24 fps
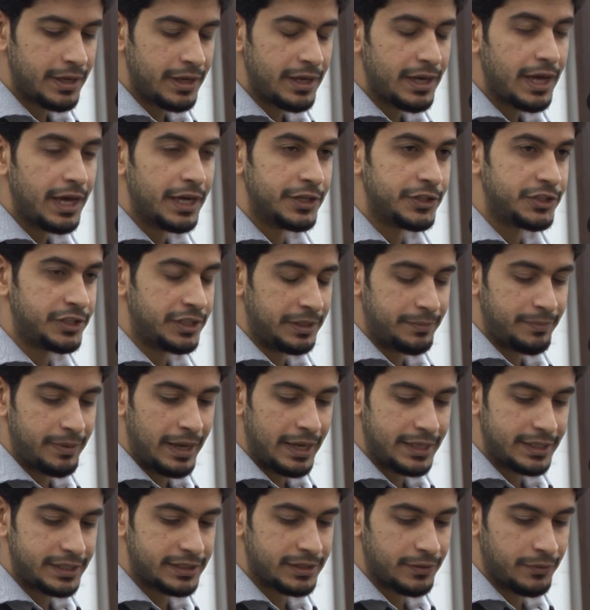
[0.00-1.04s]
and she
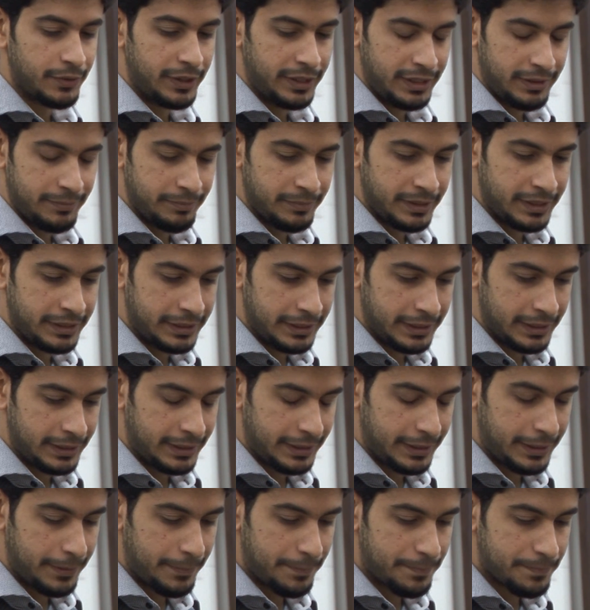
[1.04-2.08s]
passed away immediately.